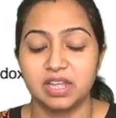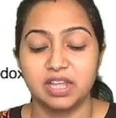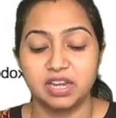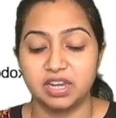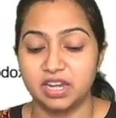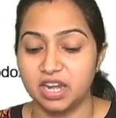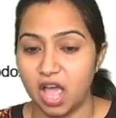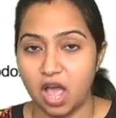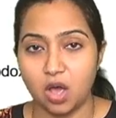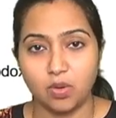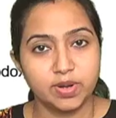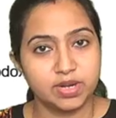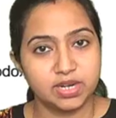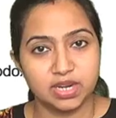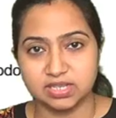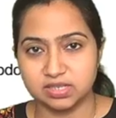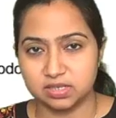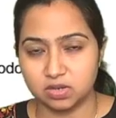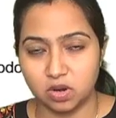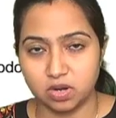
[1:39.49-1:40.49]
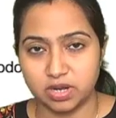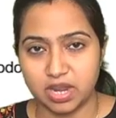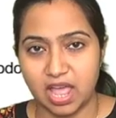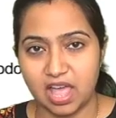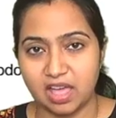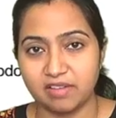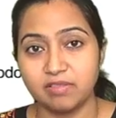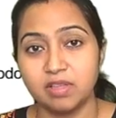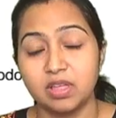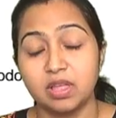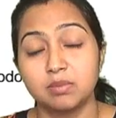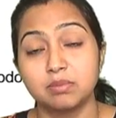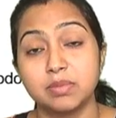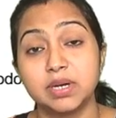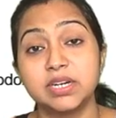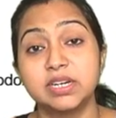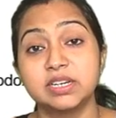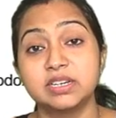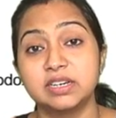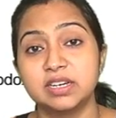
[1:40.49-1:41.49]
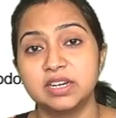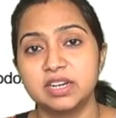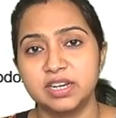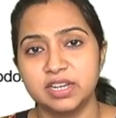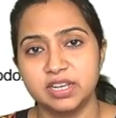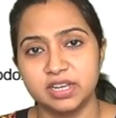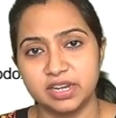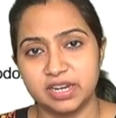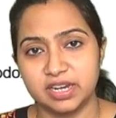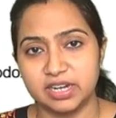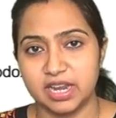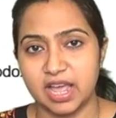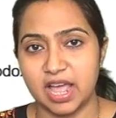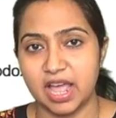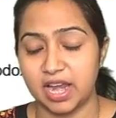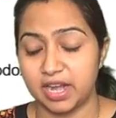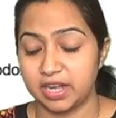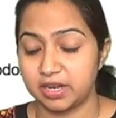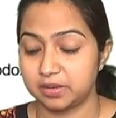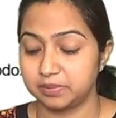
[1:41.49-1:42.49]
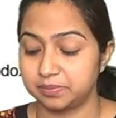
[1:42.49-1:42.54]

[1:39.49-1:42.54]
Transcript: Now it does not have, but earlier it had.